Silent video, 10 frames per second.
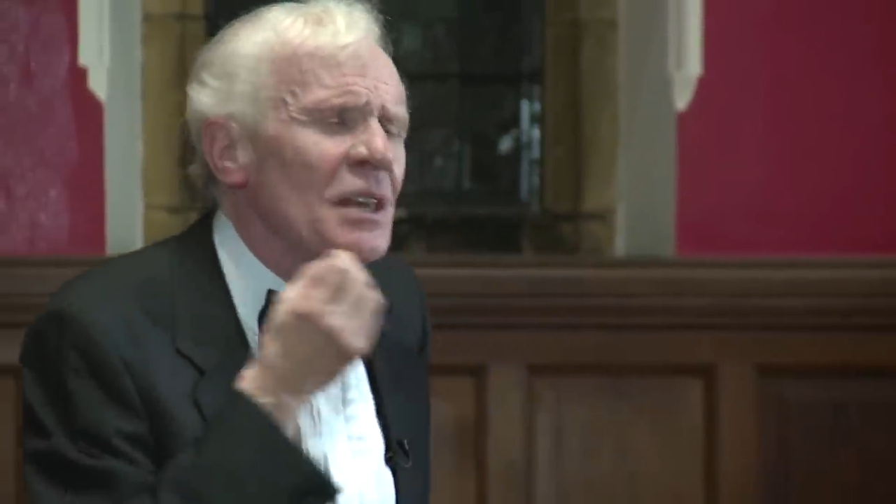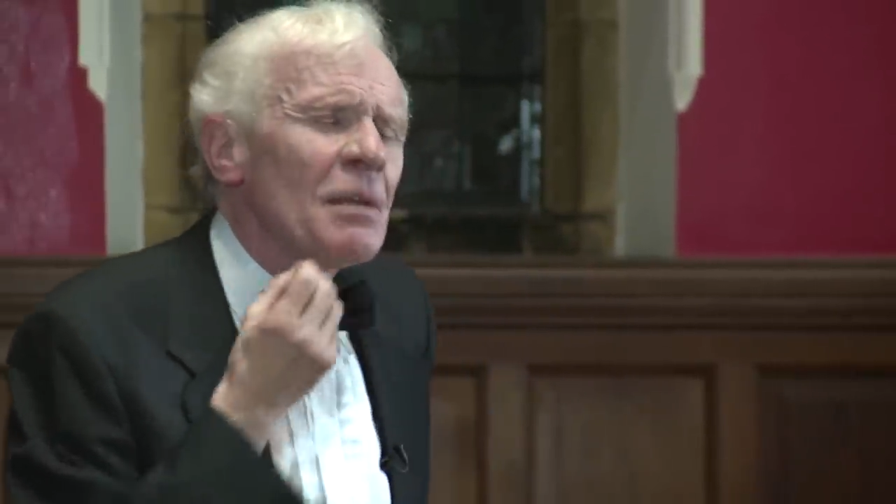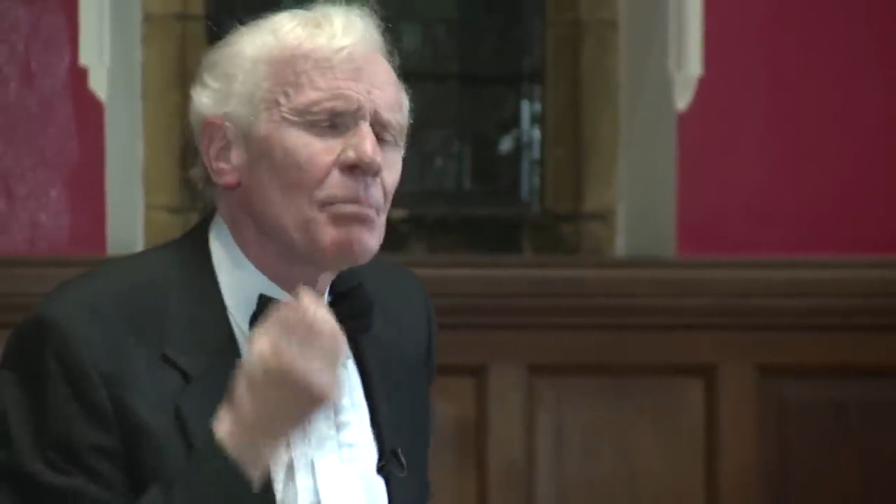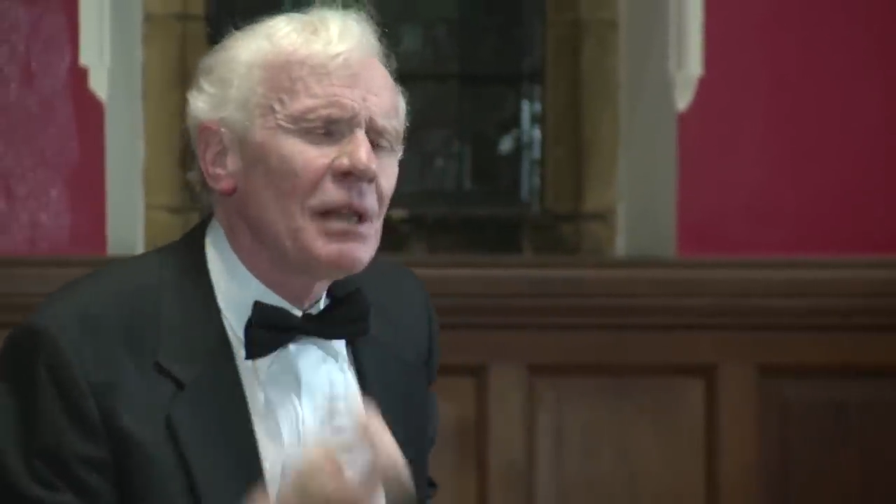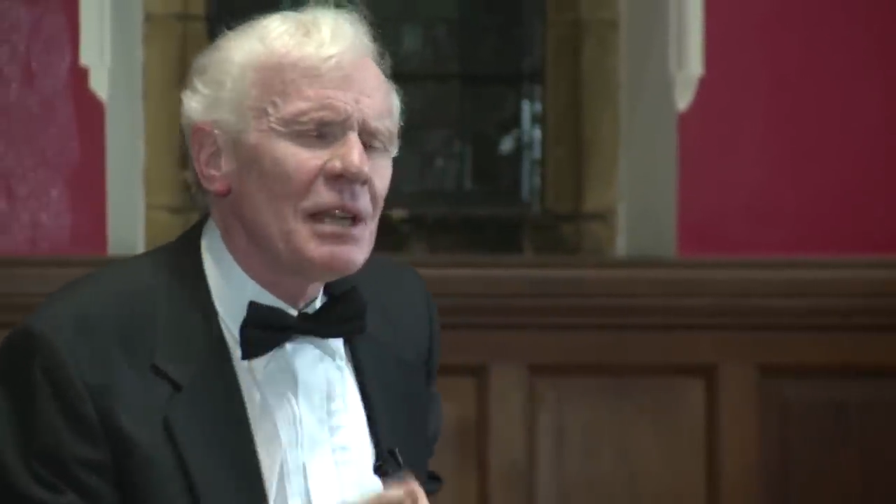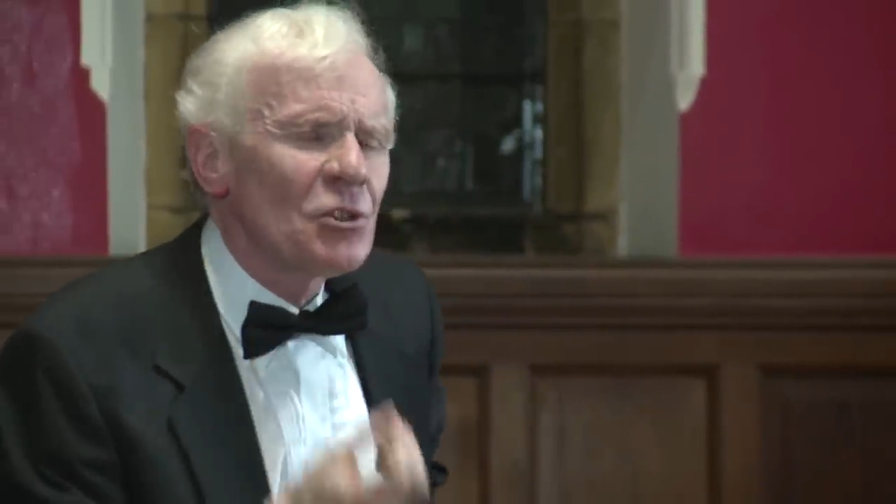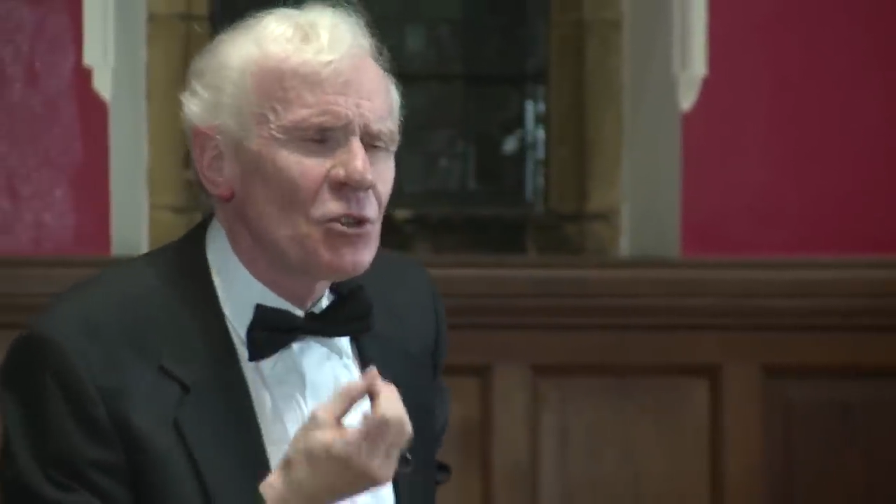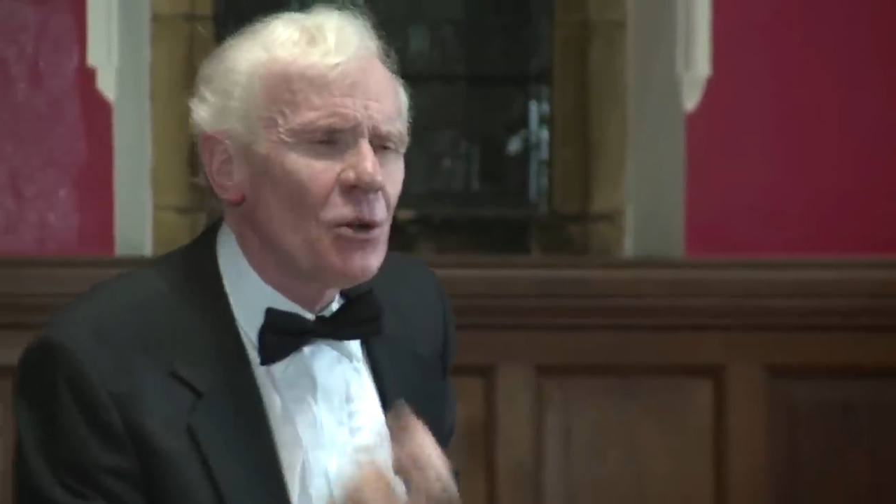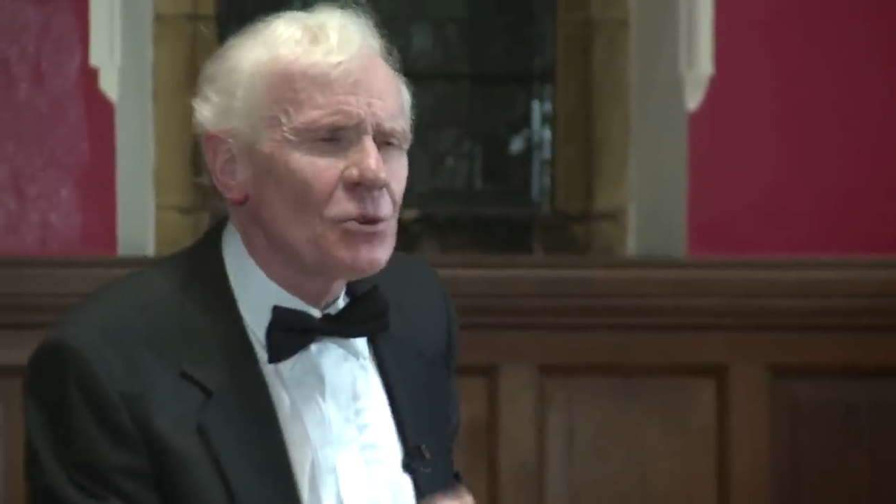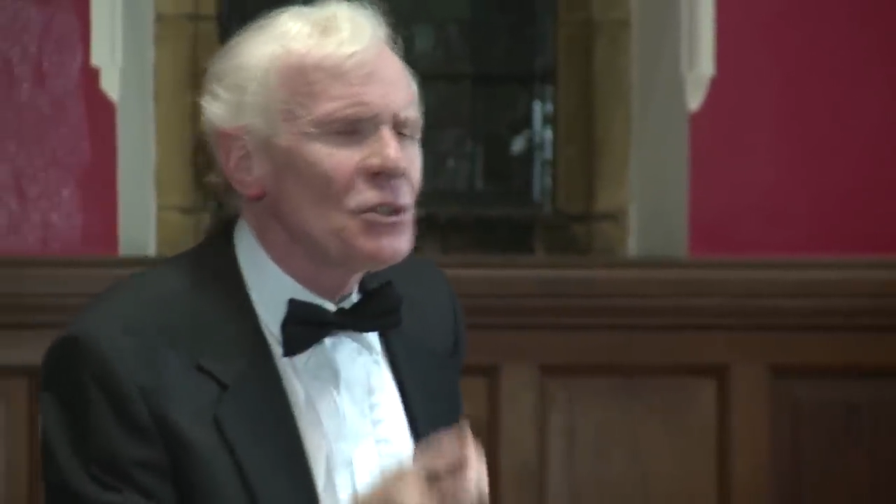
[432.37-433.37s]
they place
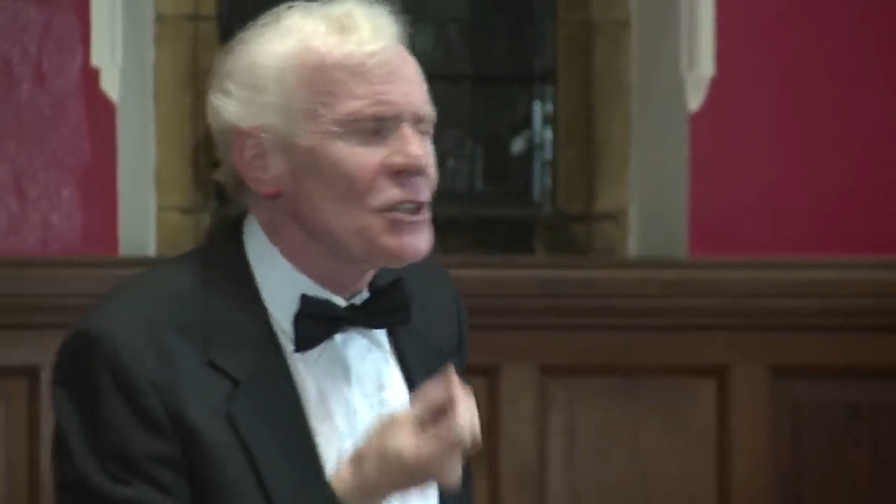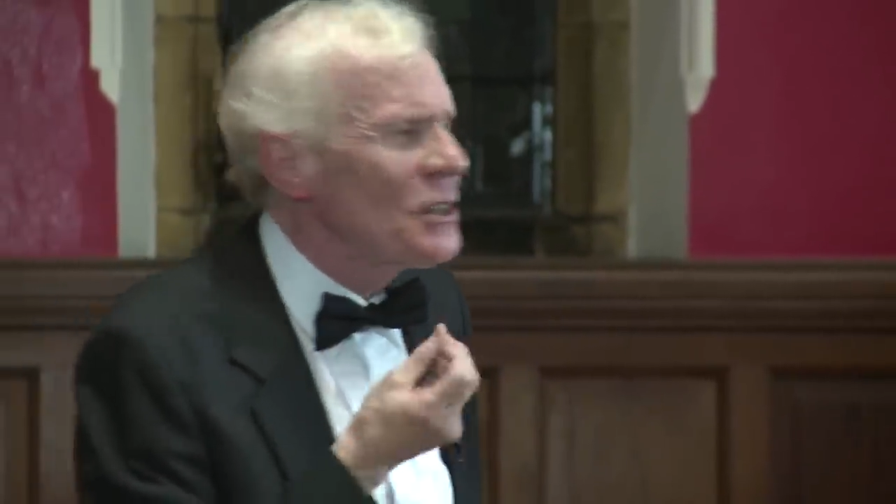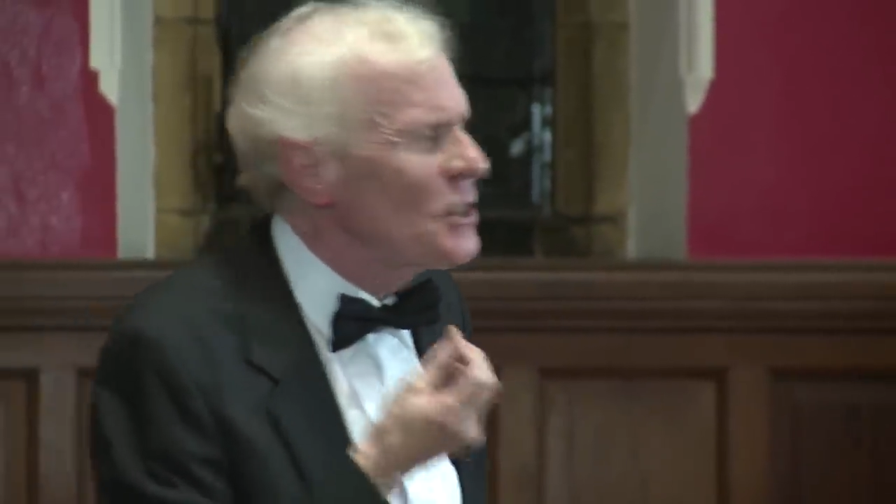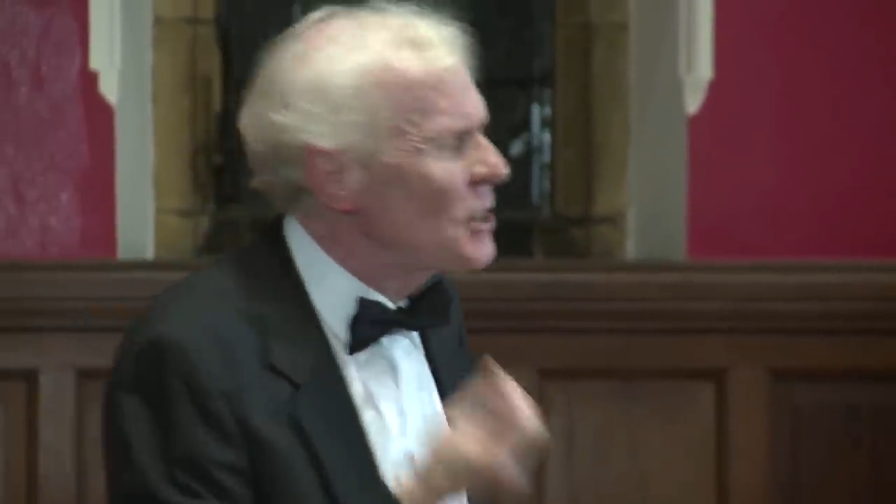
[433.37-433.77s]
doctors